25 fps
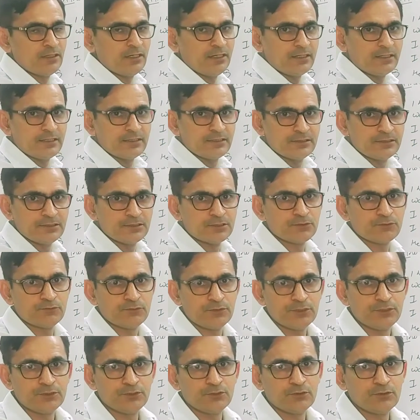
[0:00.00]
And in this
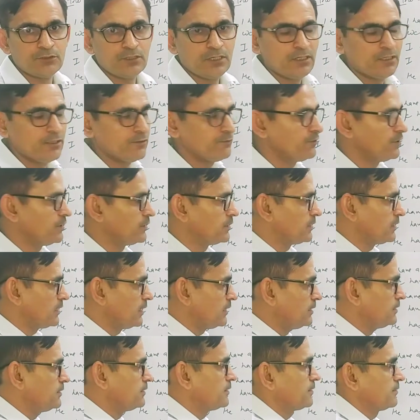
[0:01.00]
video I will
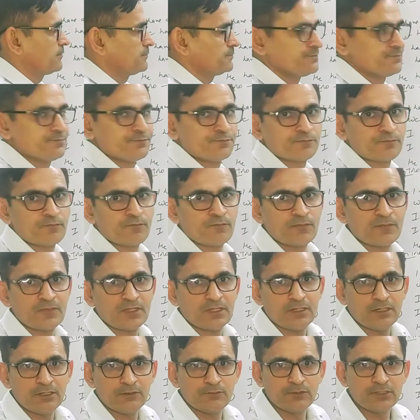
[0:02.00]
clear
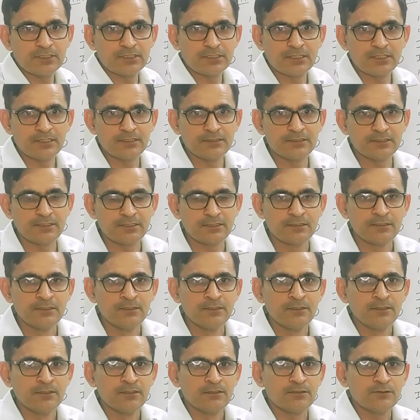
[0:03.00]

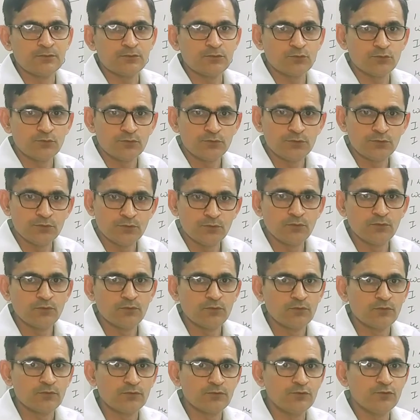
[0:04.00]
to
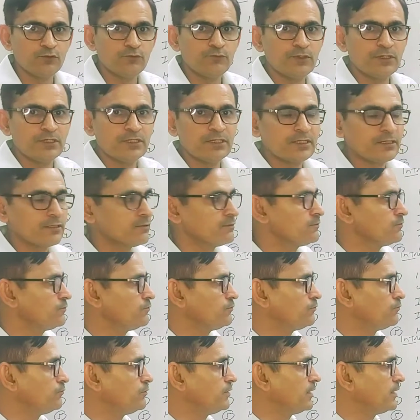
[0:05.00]
you. You will learn
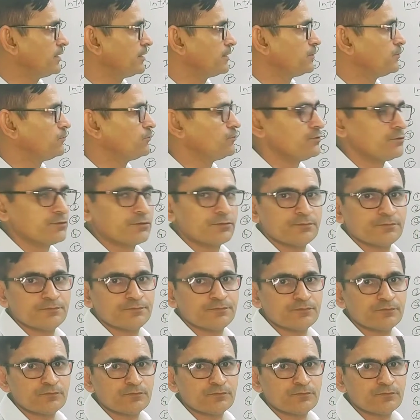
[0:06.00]
very good